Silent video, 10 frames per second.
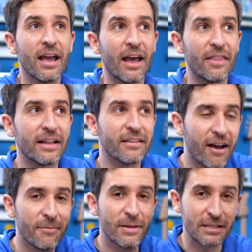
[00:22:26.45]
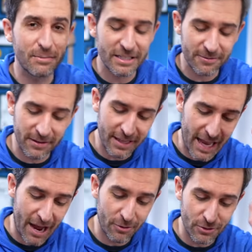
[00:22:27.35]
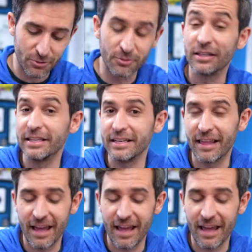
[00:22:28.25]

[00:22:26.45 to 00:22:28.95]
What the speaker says: And that taught me specifically how to clean the